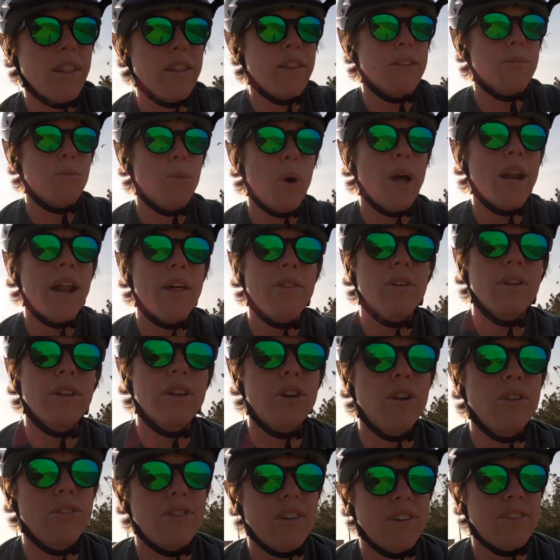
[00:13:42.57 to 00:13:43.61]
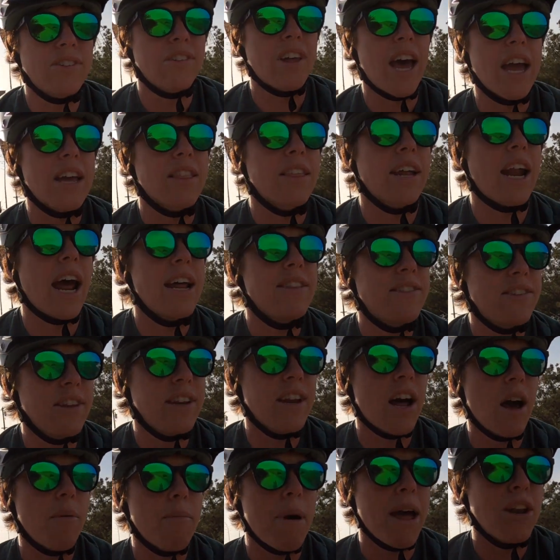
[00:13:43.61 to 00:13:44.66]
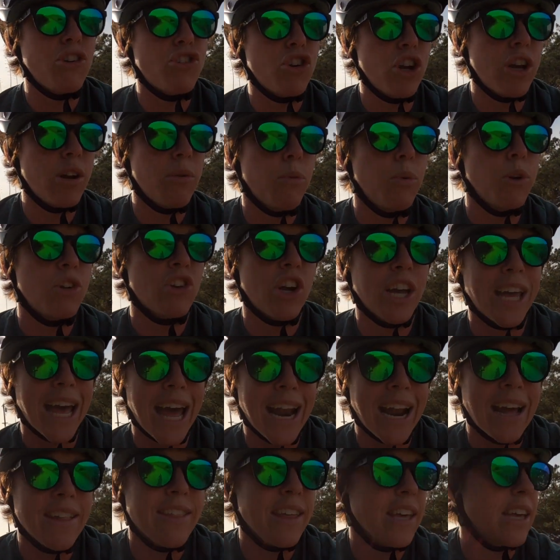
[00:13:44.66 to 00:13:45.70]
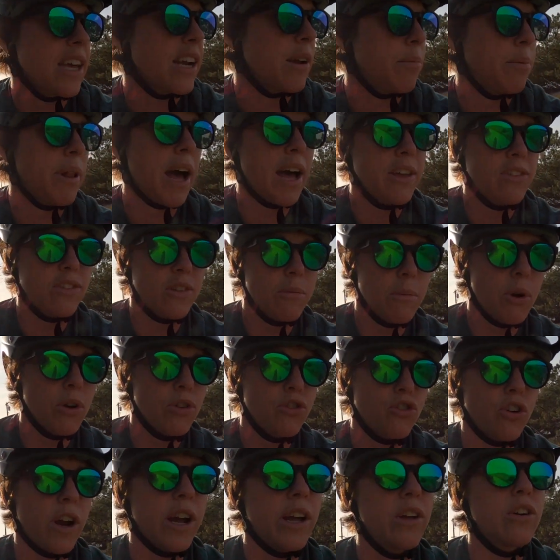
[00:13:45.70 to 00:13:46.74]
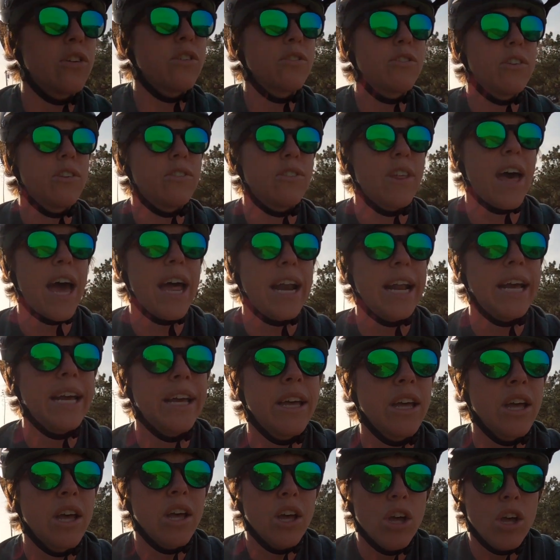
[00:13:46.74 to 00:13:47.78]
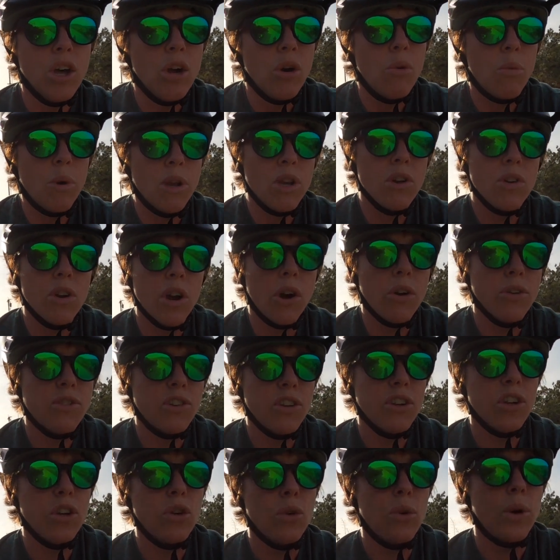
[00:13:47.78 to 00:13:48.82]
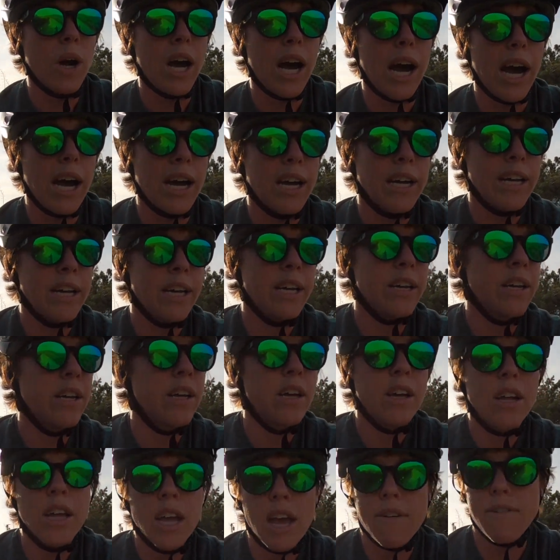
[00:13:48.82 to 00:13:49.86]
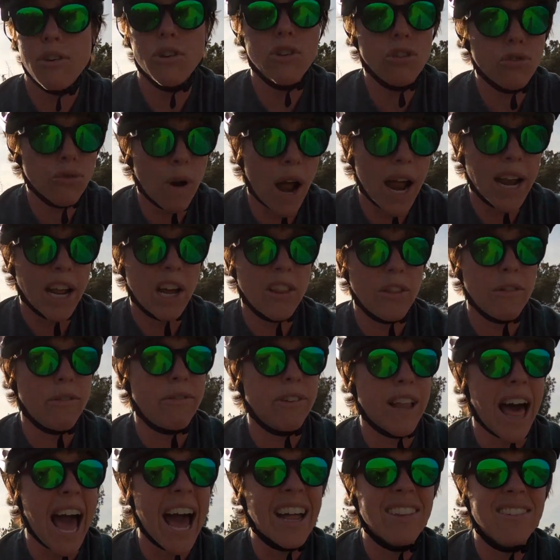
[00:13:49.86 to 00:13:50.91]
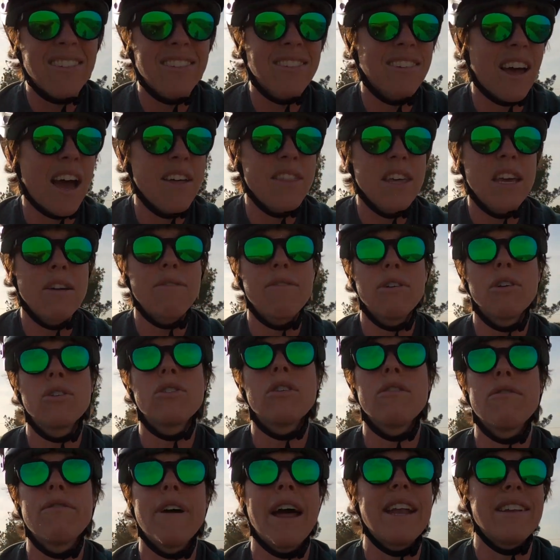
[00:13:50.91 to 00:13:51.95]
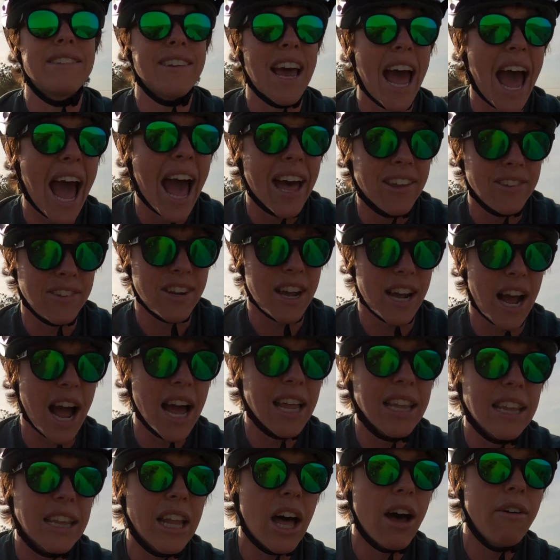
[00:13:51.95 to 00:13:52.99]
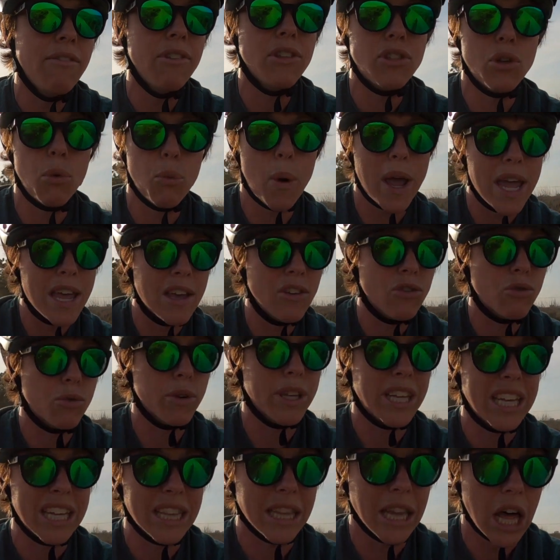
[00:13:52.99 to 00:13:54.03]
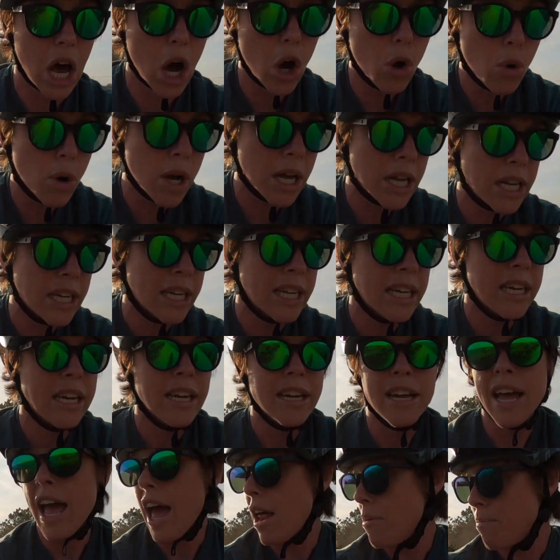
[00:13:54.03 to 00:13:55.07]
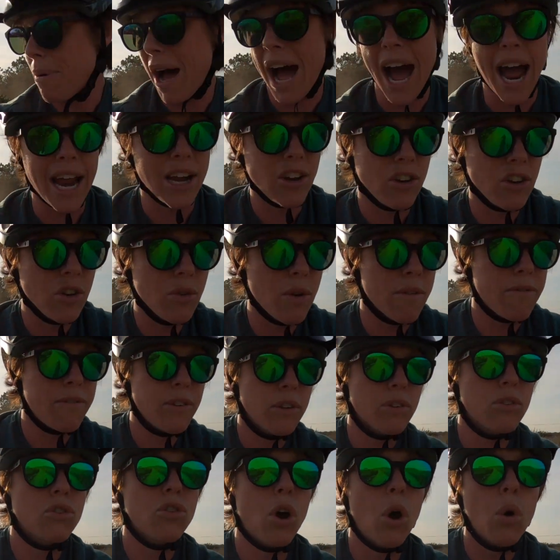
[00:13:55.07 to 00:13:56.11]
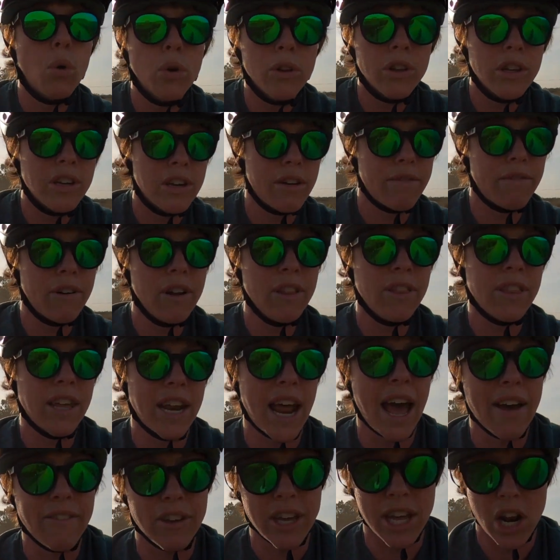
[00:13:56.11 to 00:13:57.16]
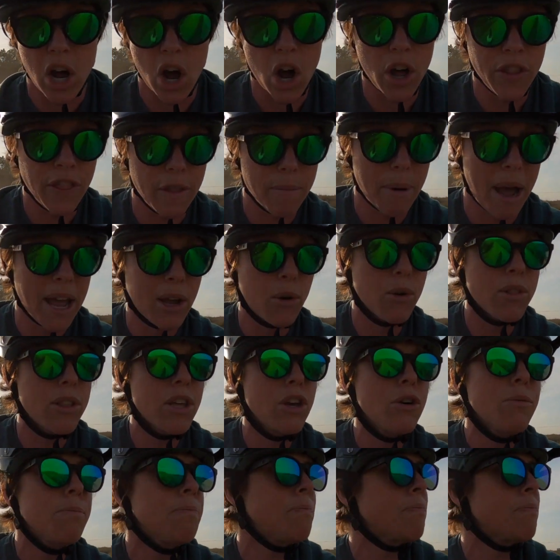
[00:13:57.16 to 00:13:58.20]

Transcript: One other little dislike that I did not mention, which again, I think it applies to most trailers, is that when you go to, if you're just riding on the flats, I think it feels fantastic. I love that the weight is really low and behind you. It feels totally different than having it on the bike with you.